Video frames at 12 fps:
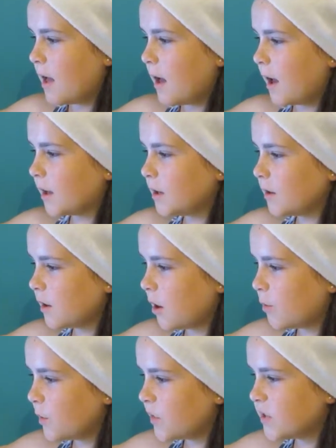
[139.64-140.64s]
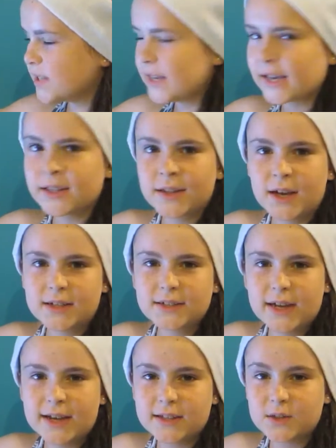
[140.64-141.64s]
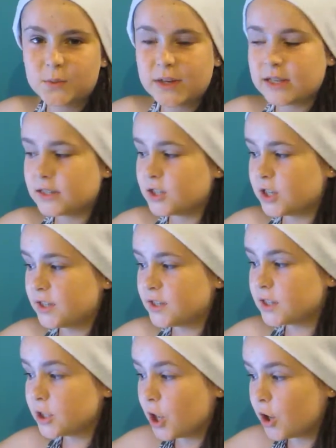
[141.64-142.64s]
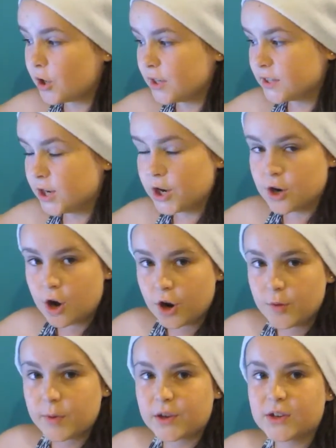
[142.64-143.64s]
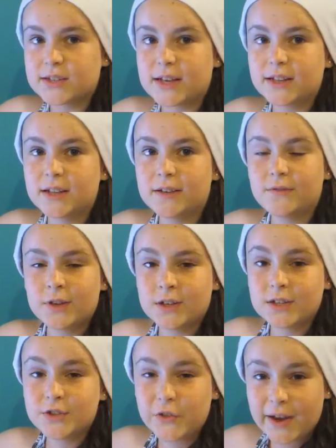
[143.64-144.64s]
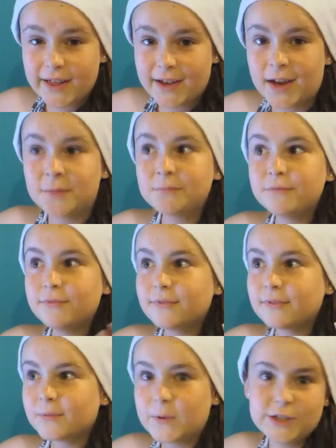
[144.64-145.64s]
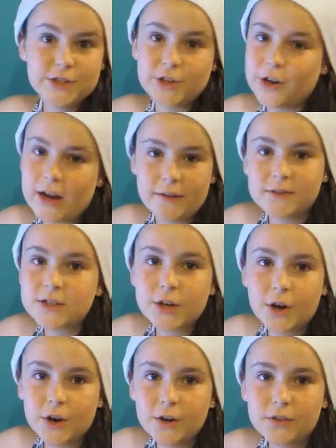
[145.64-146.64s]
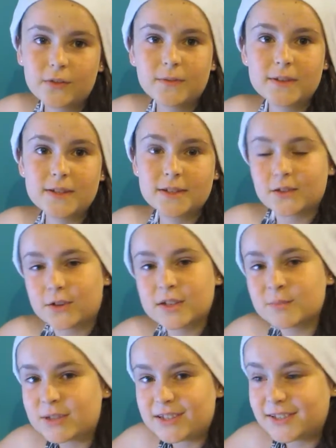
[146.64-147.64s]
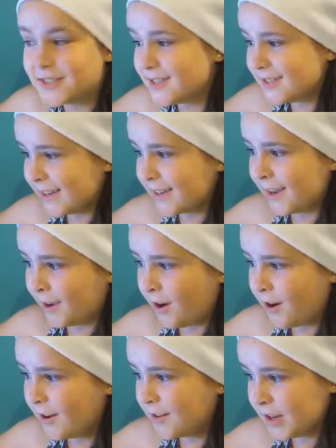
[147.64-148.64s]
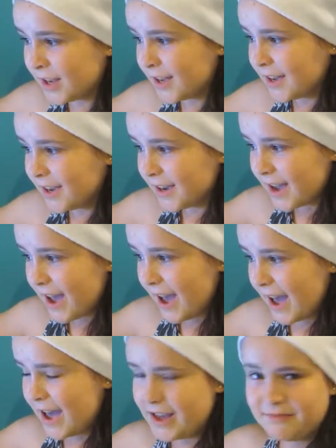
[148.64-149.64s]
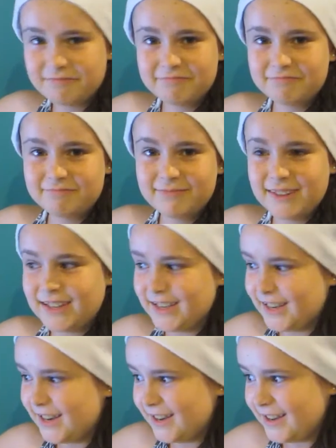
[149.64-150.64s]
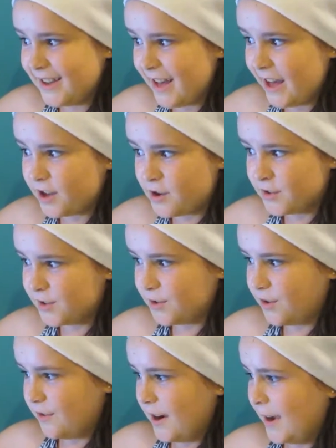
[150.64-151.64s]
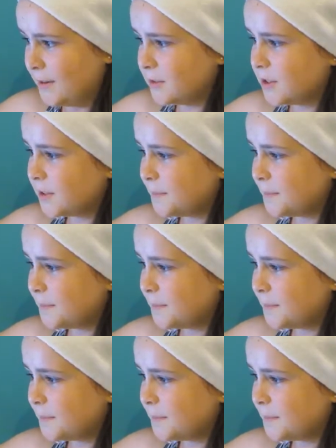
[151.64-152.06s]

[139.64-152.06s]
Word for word: I'm going to go with the second last answer, which is snow is a no because I live in Australia. We just don't have snow. Christmas is stinking hot and yeah, aircons all around.